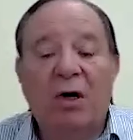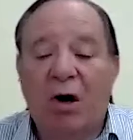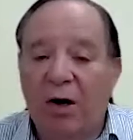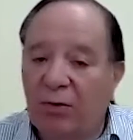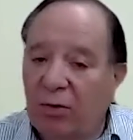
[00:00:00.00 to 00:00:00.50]

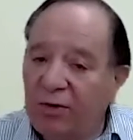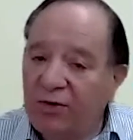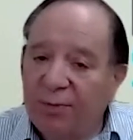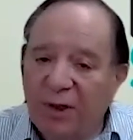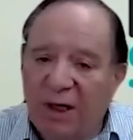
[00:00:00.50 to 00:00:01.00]
Are there other
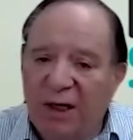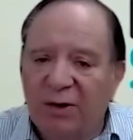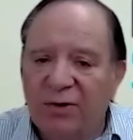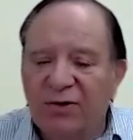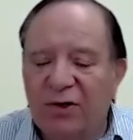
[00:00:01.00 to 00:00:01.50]

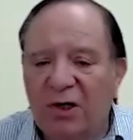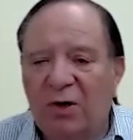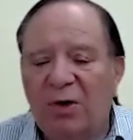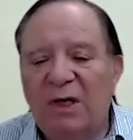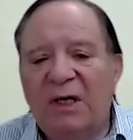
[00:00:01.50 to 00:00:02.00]
suppliers?
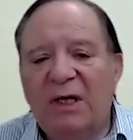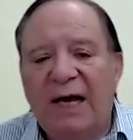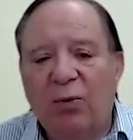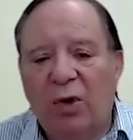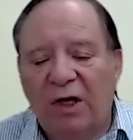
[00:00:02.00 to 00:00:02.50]

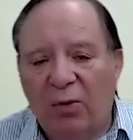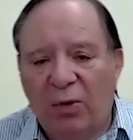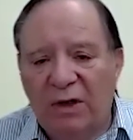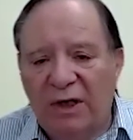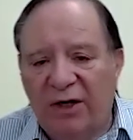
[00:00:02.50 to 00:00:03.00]
And
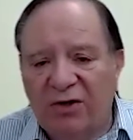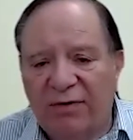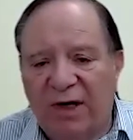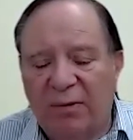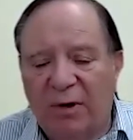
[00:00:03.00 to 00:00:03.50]
what data is
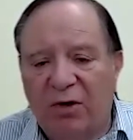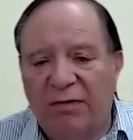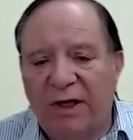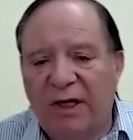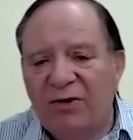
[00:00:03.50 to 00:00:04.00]
available over
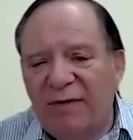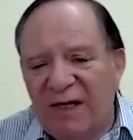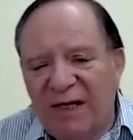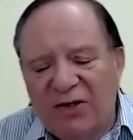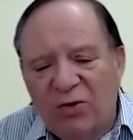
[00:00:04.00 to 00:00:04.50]
there? So
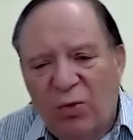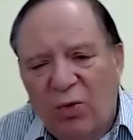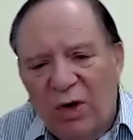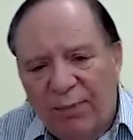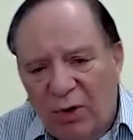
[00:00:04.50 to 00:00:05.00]
that's
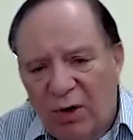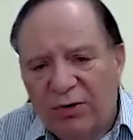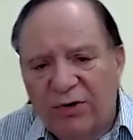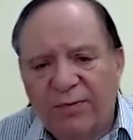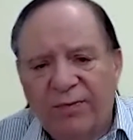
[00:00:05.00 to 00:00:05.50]
one
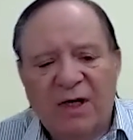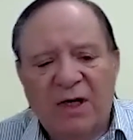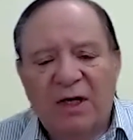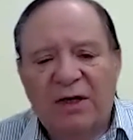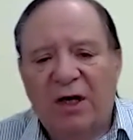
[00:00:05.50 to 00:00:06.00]
approach.
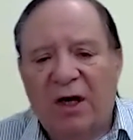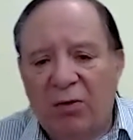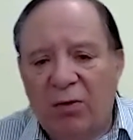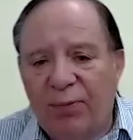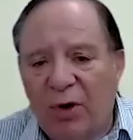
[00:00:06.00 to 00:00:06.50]
The
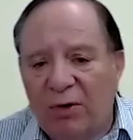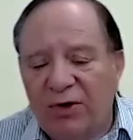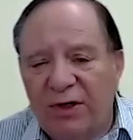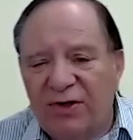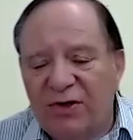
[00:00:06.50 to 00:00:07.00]
other approach
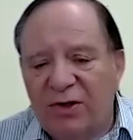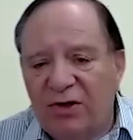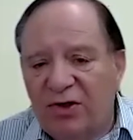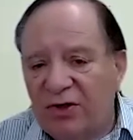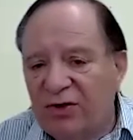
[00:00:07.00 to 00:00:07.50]
is
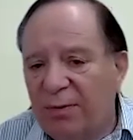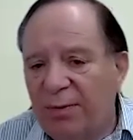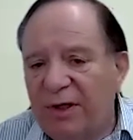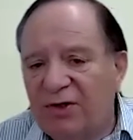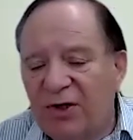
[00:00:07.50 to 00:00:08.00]
just to
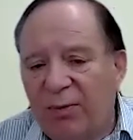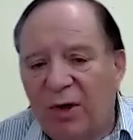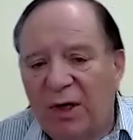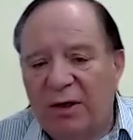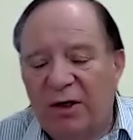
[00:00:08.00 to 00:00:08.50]
be
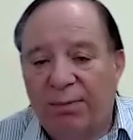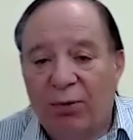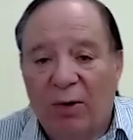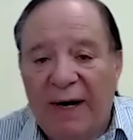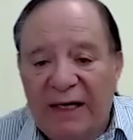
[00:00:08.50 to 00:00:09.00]
somewhat
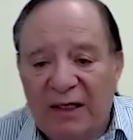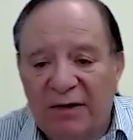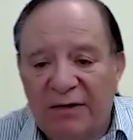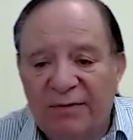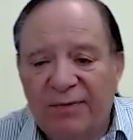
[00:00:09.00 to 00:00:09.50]

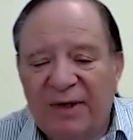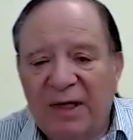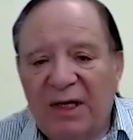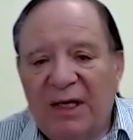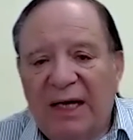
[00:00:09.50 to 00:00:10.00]
proactive
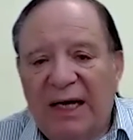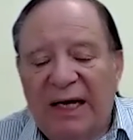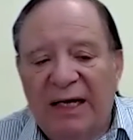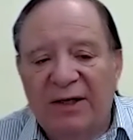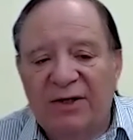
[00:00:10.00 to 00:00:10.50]

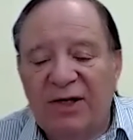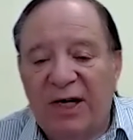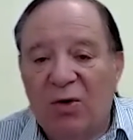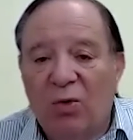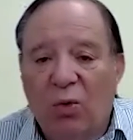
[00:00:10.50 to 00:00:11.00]
and
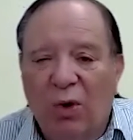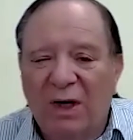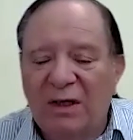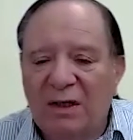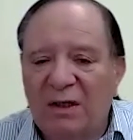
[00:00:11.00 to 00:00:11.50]
saying
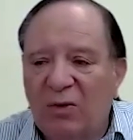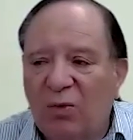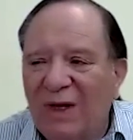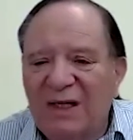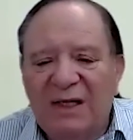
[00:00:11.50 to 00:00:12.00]
what
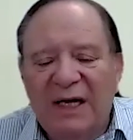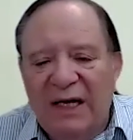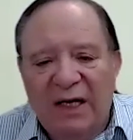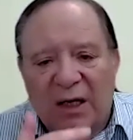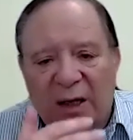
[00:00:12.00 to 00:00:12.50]

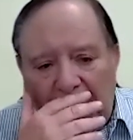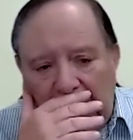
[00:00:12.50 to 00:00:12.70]
data,